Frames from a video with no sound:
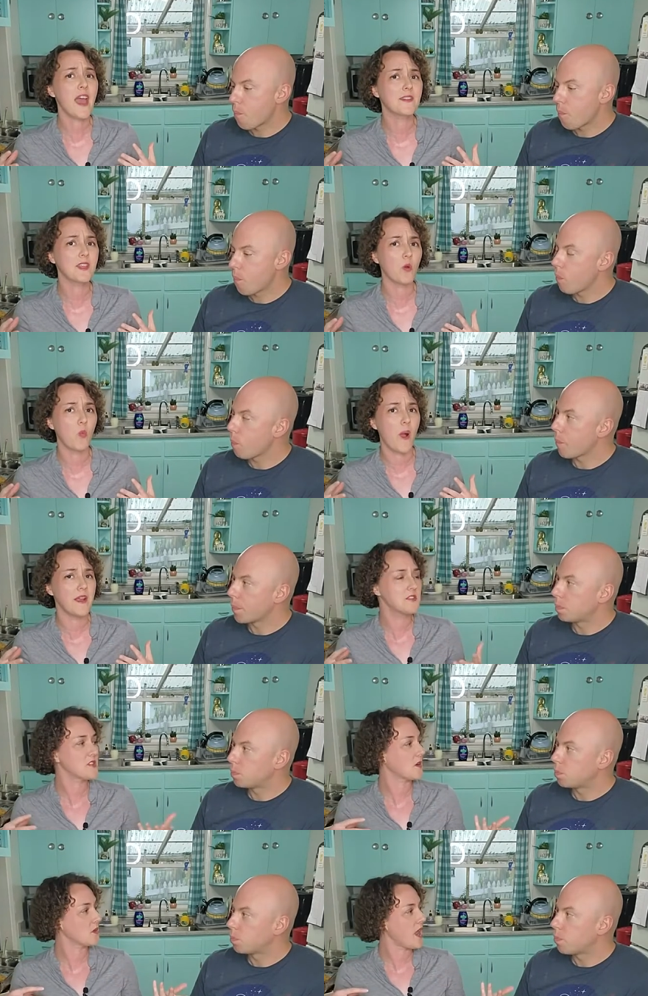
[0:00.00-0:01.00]
Speaker 1: that White Star
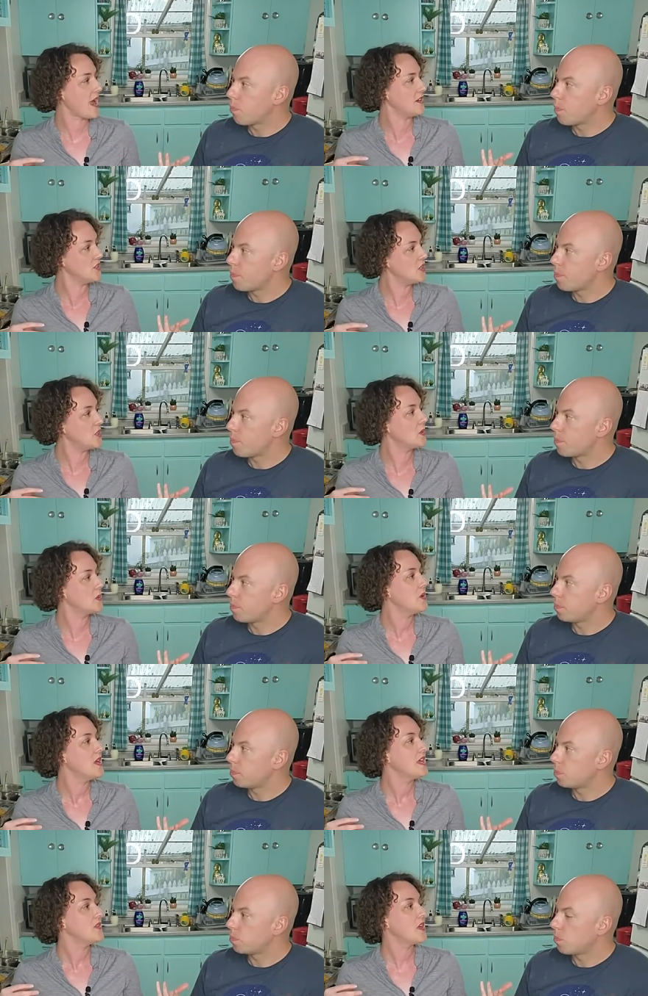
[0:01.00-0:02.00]
Line knew
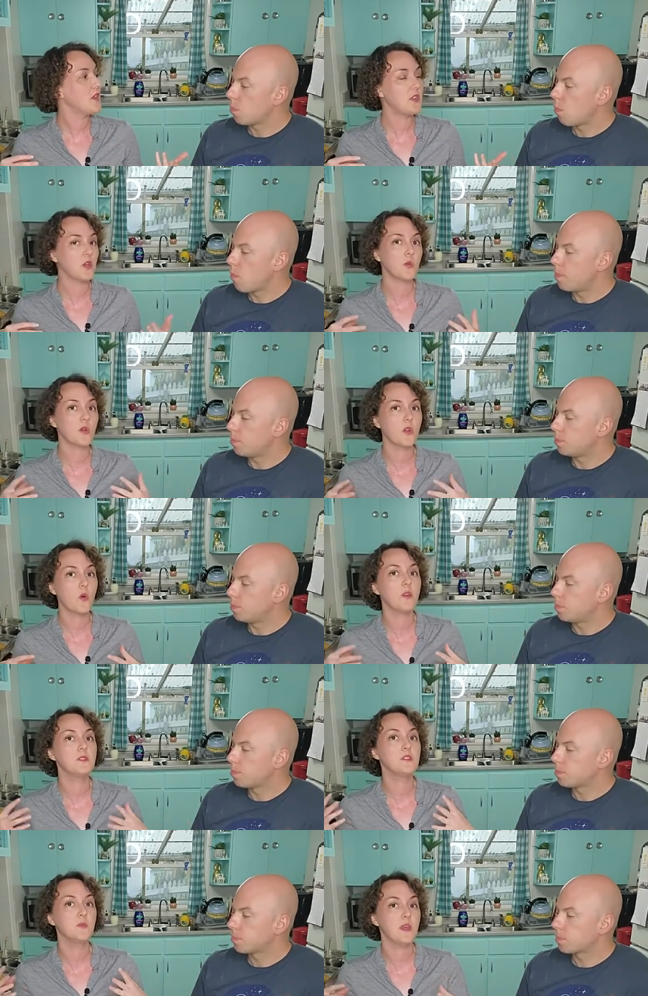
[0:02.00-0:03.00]
that there were going to
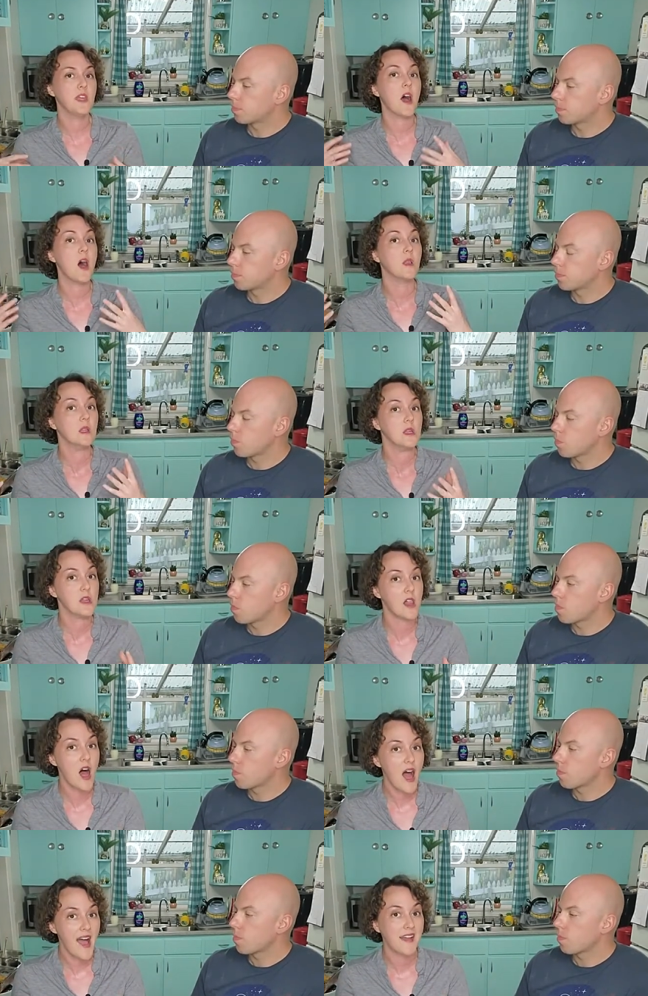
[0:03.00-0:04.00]
be a
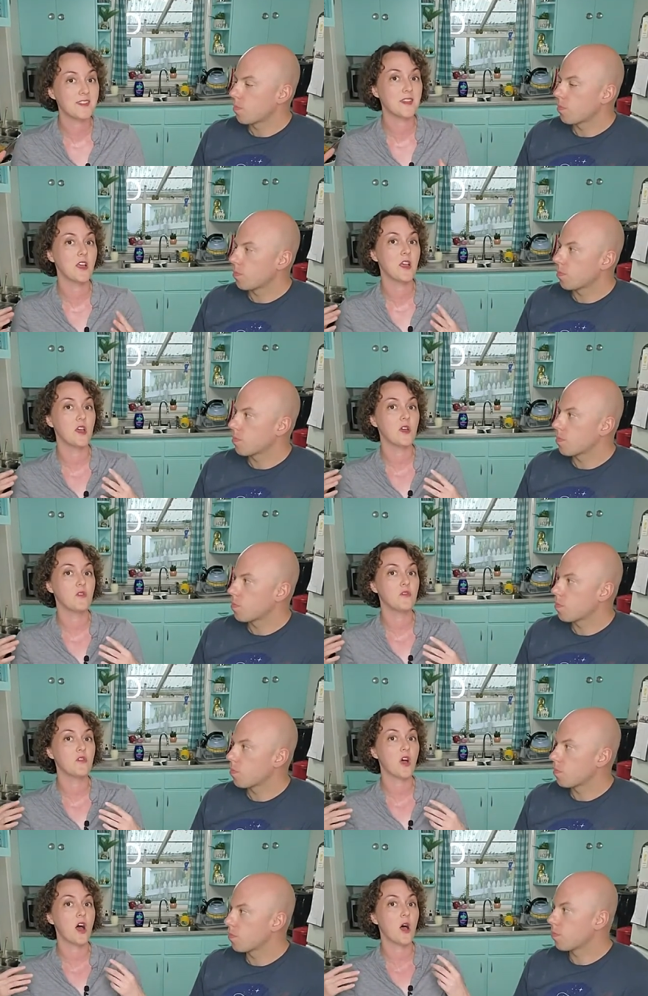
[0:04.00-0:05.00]
lot of
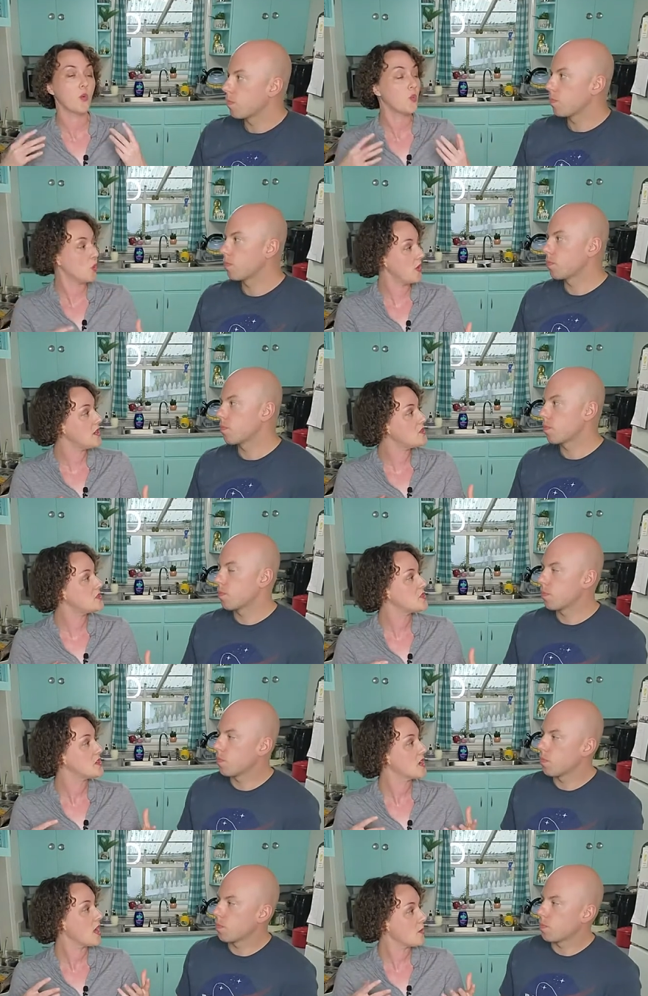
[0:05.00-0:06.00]
uh, rich
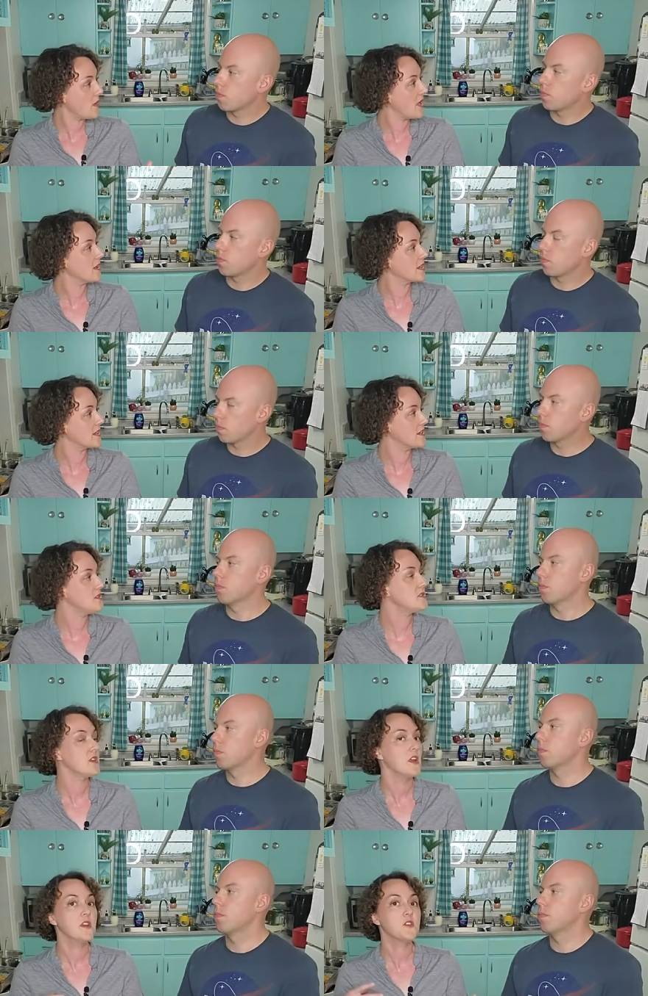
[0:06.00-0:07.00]
Americans
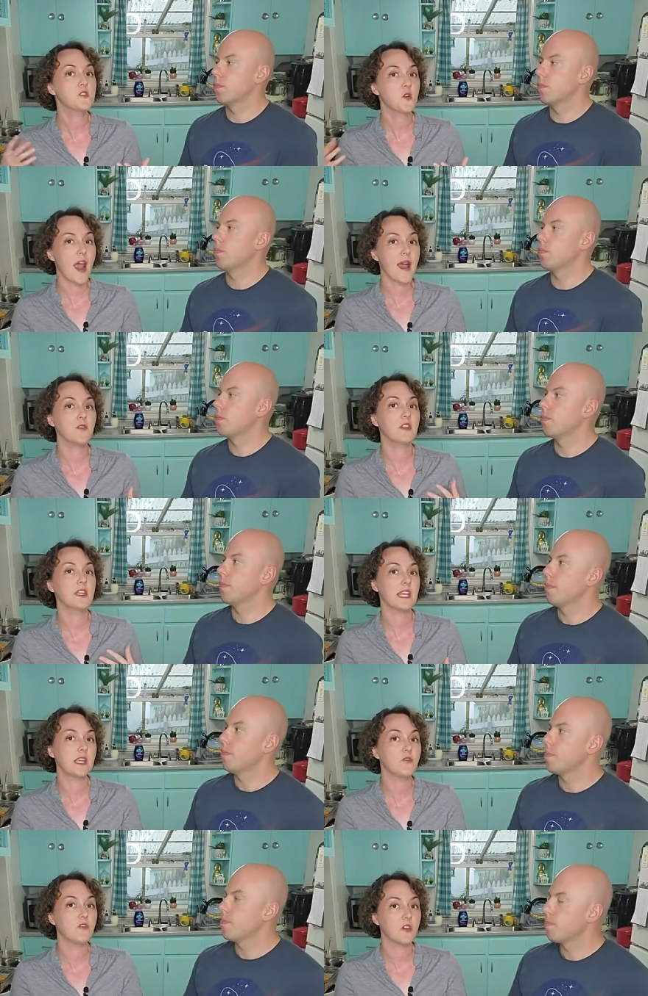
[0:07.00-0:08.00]
traveling in
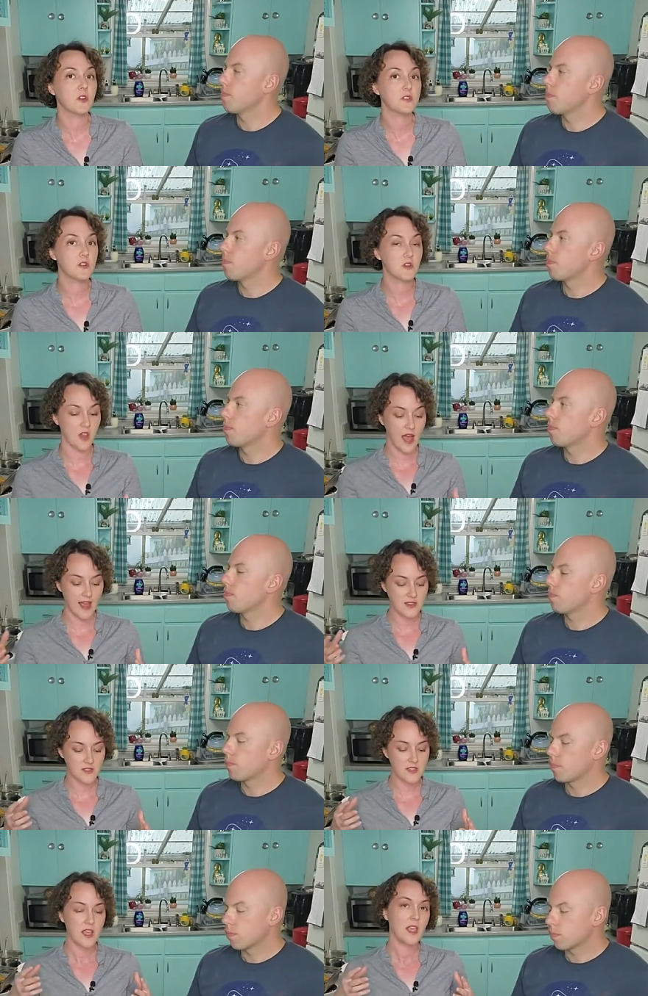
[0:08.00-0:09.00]
first class,
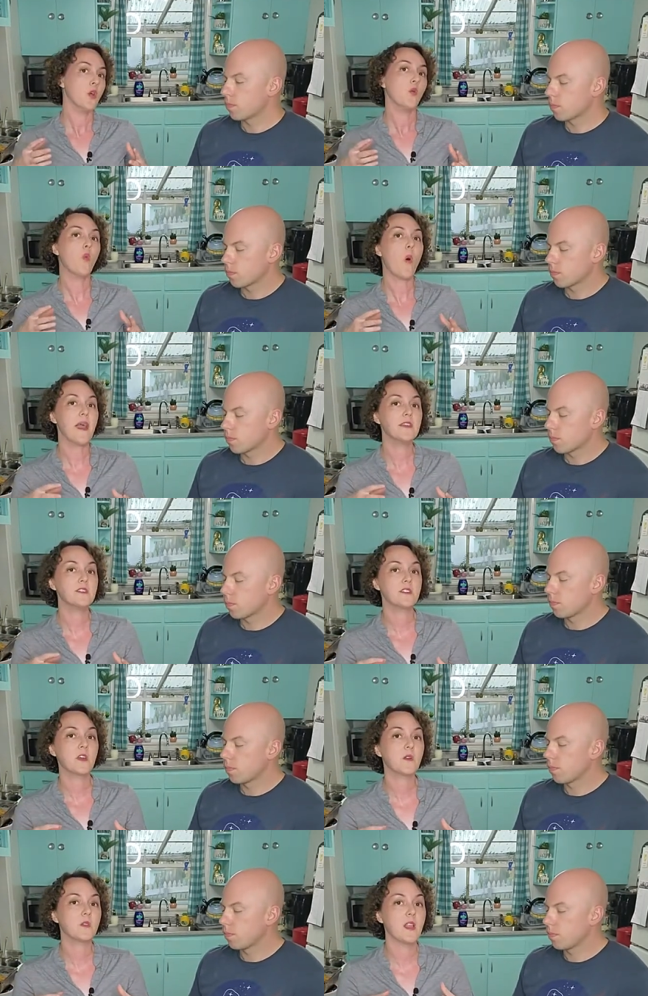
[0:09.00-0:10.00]
White Star
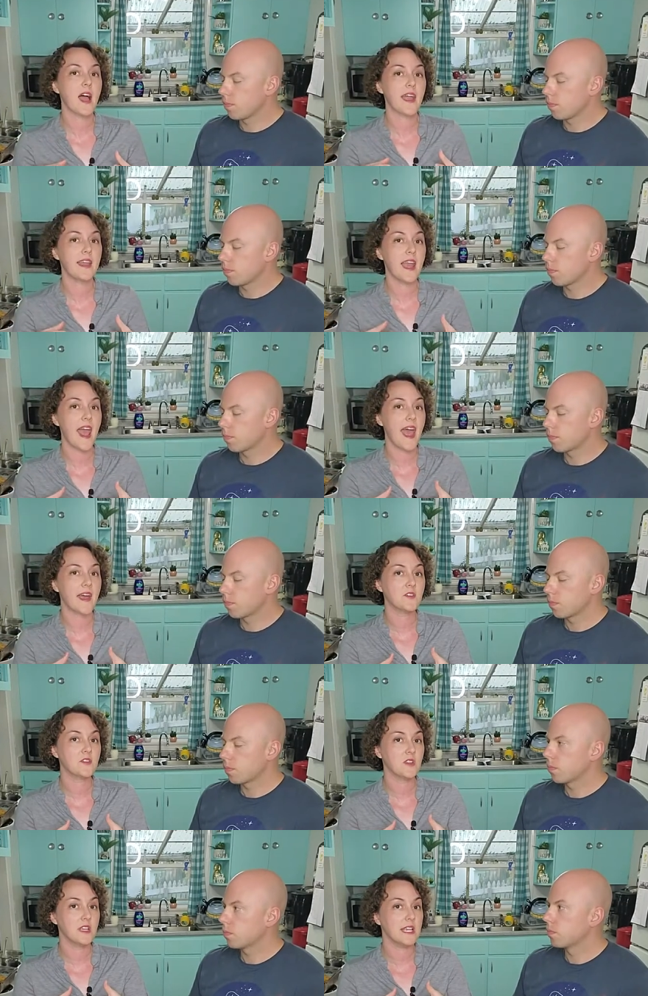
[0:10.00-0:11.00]
Line actually
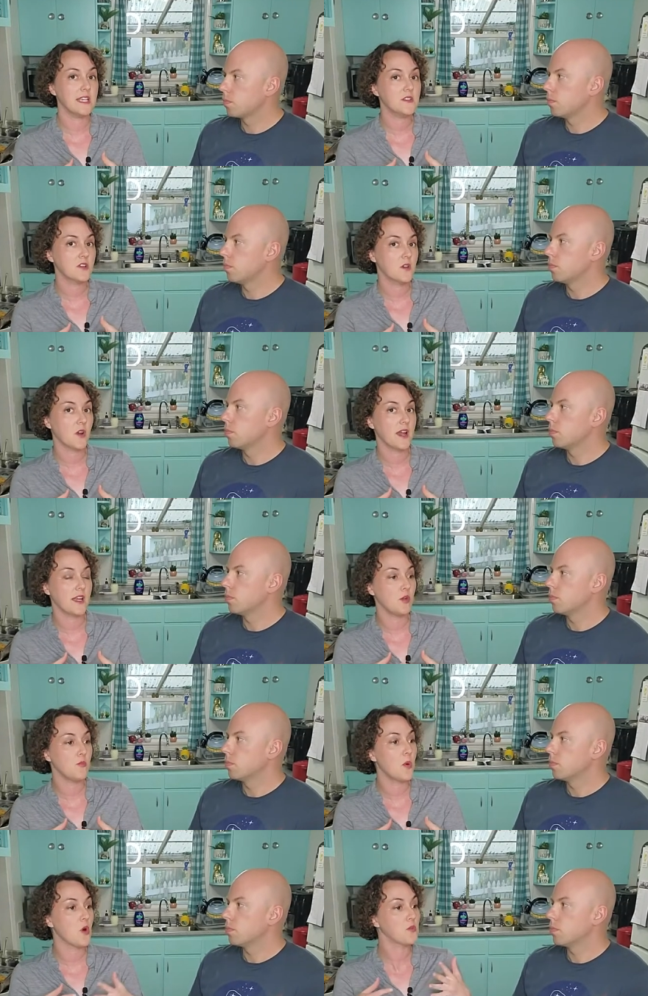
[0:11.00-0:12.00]
integrated
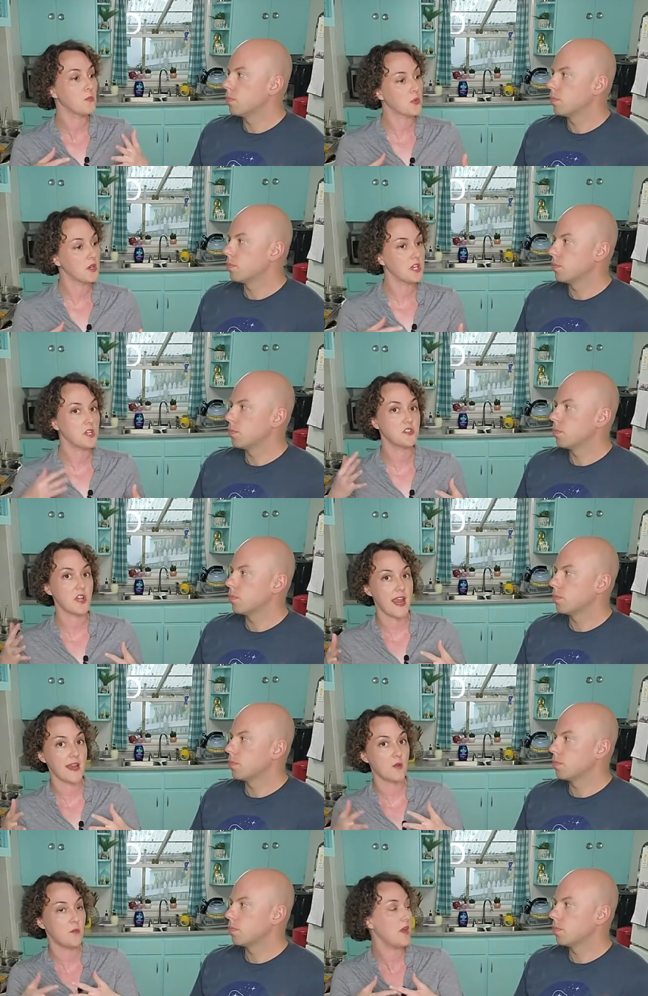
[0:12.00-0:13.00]
both British and
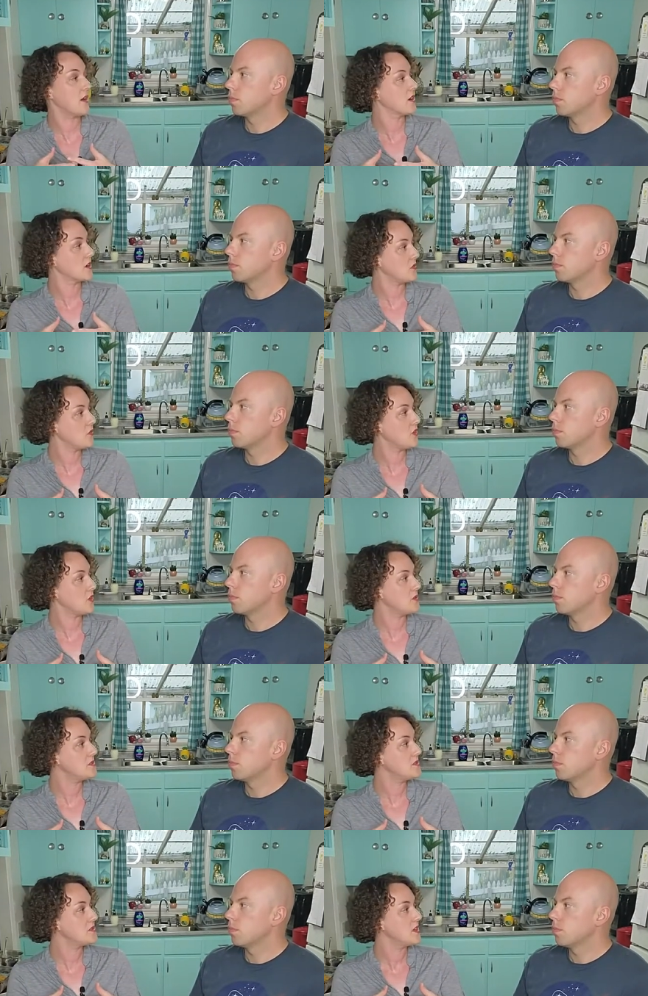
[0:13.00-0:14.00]
American foods